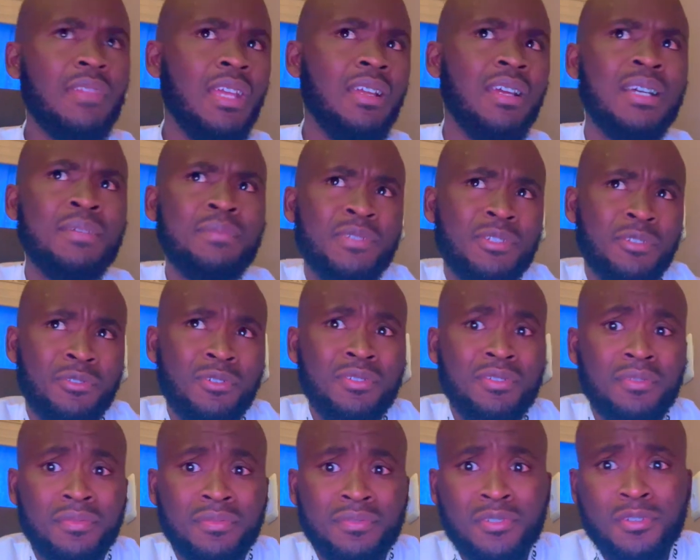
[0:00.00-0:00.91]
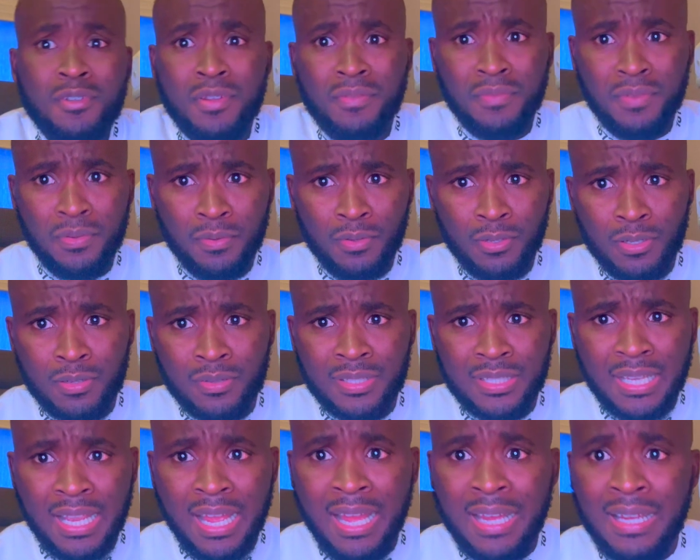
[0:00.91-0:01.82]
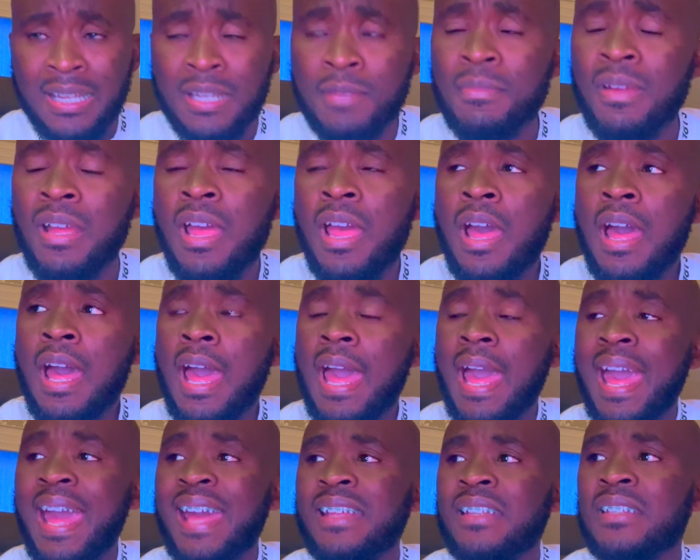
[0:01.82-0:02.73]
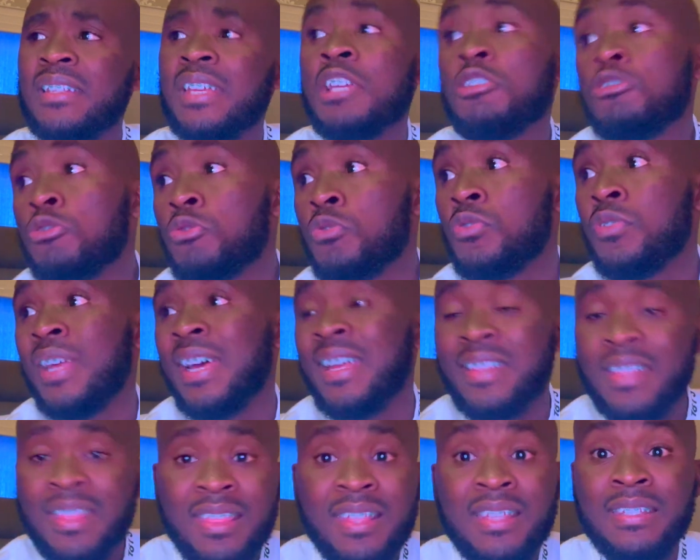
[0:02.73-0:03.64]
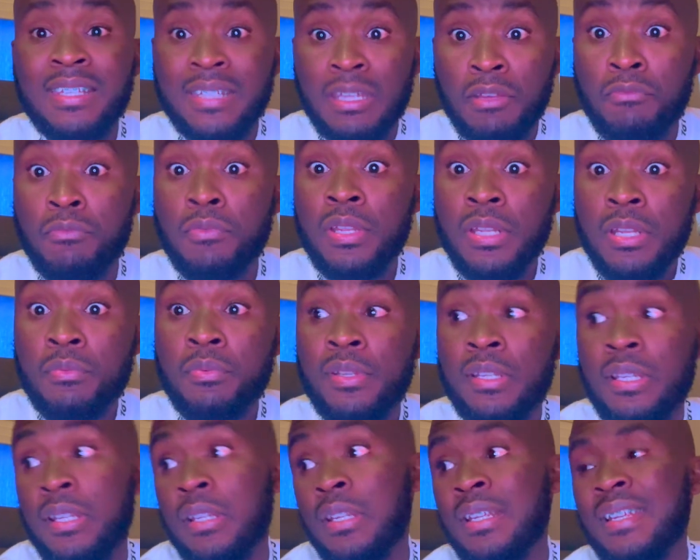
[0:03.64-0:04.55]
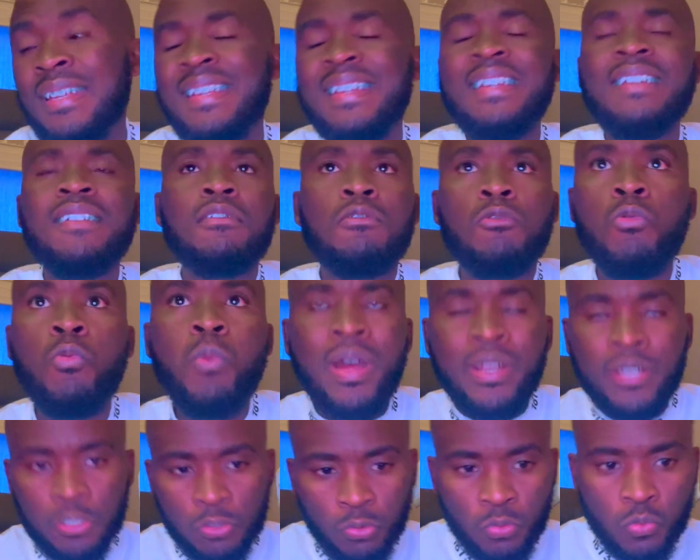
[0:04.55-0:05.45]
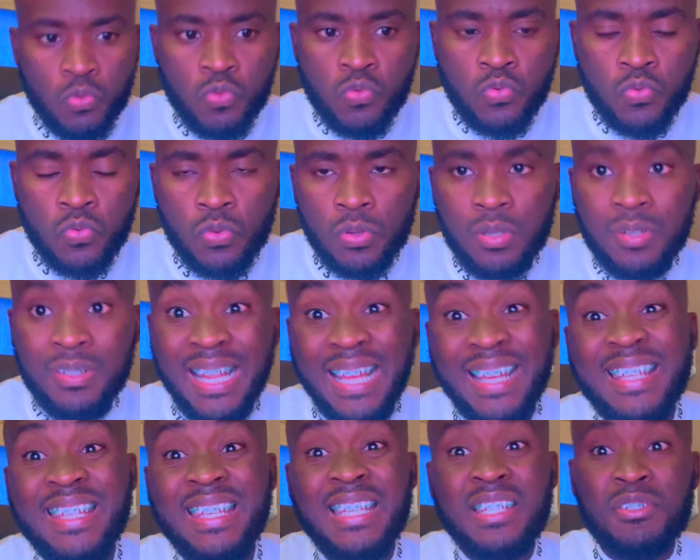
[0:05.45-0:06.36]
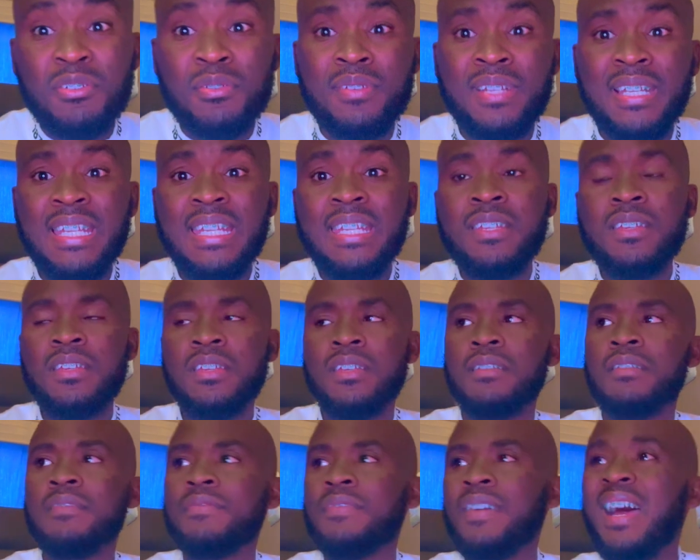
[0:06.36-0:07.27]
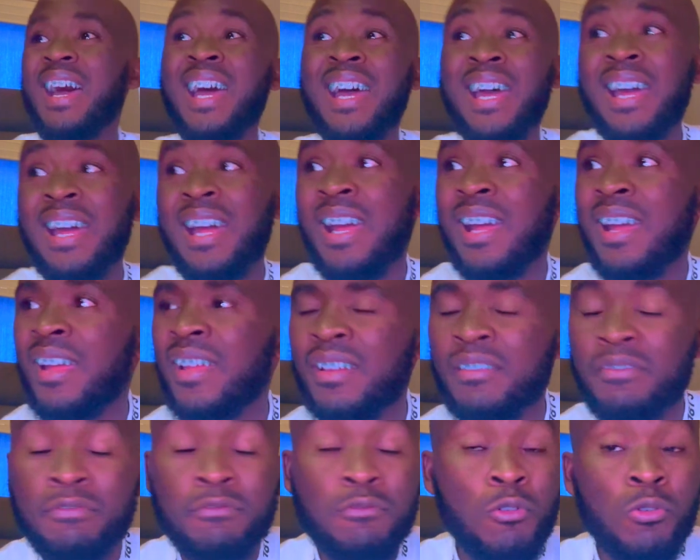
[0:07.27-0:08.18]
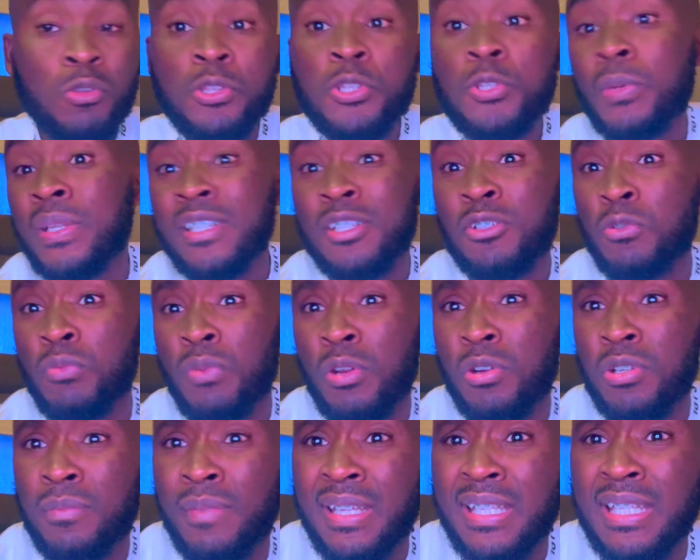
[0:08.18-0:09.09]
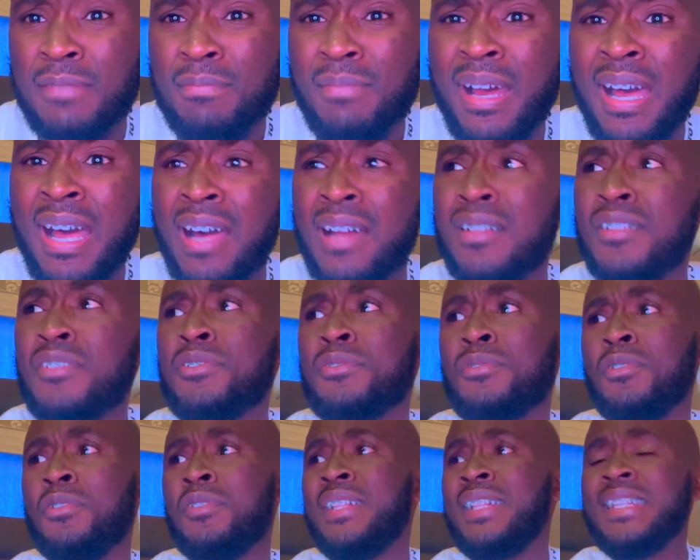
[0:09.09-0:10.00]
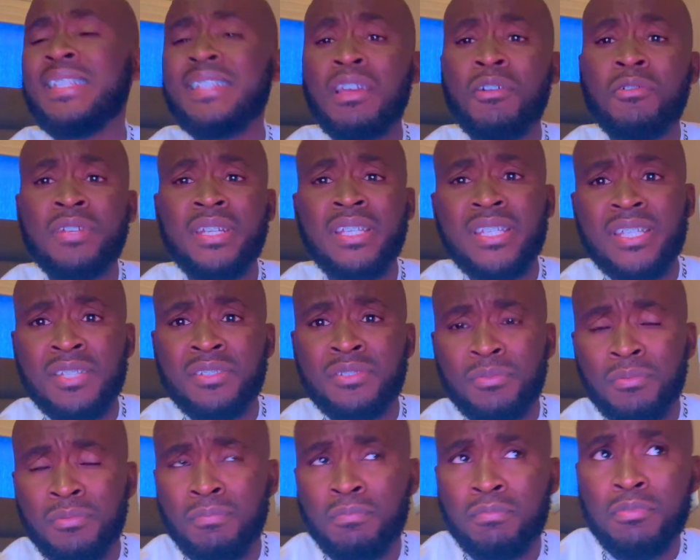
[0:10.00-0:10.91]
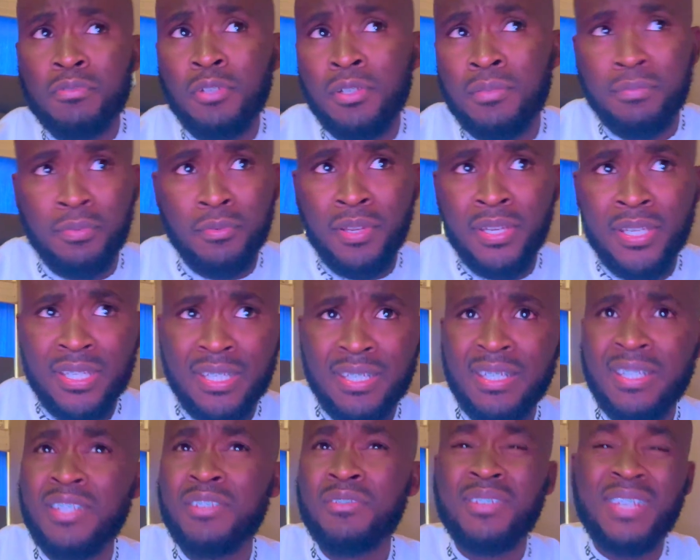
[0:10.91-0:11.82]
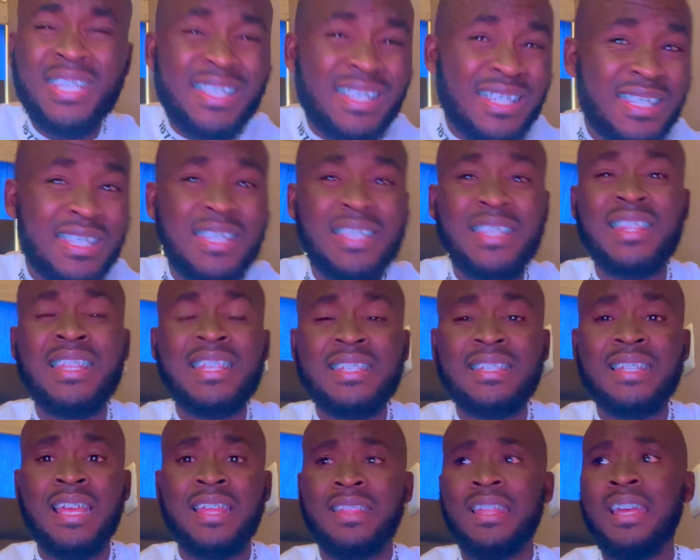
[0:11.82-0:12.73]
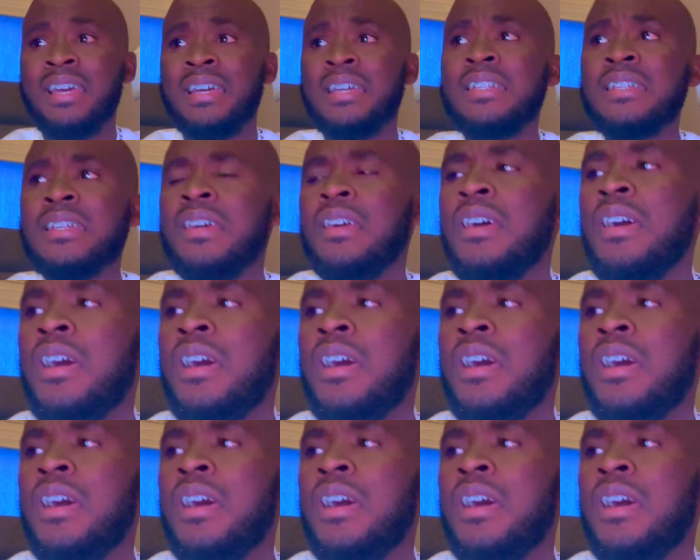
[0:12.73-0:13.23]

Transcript: I mean, it's not a very long time, and get to do the other things that I really, really want to do, like get to leave. I always wanted to work on my smile, so at least I got a chance to put on braces. You can see things like that.